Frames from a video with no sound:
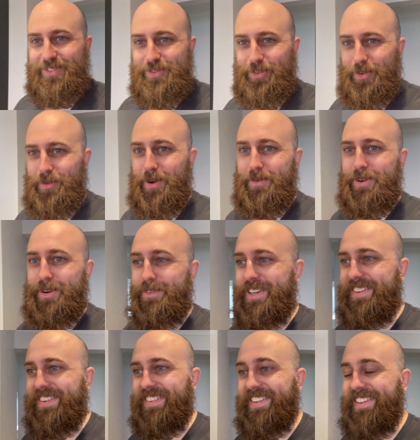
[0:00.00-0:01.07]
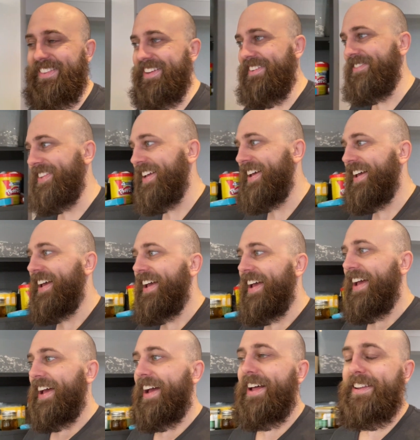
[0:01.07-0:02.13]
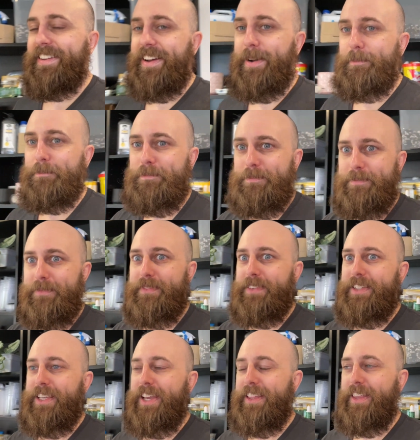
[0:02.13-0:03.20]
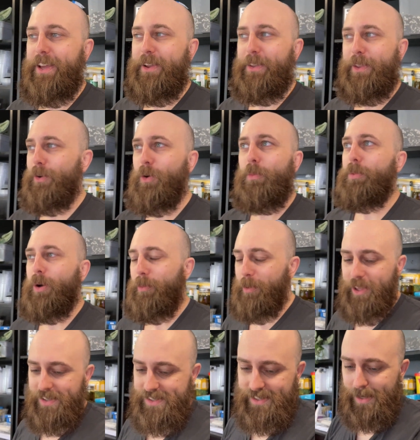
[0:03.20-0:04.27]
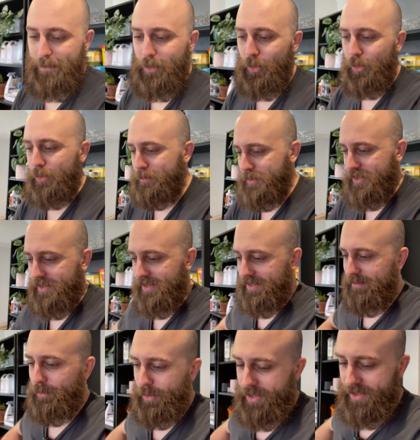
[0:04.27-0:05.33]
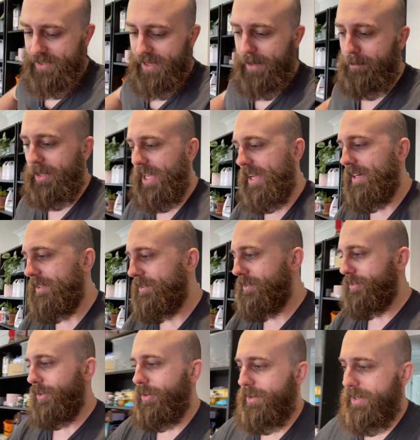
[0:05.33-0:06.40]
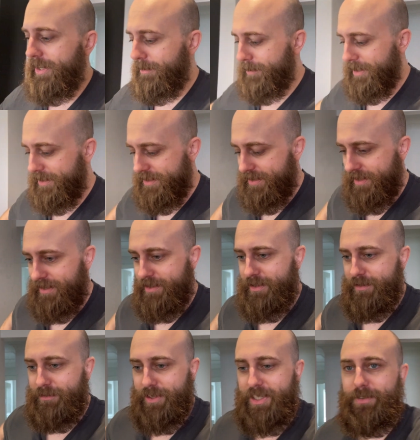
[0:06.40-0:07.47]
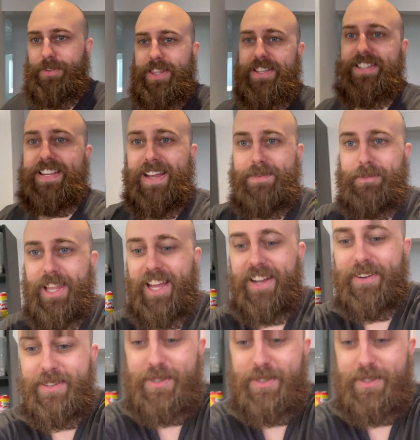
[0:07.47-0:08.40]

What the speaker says: from where we originally lived. And yeah, they're all built by the same groups and with the same layout. So anyway, this house is effectively the same layout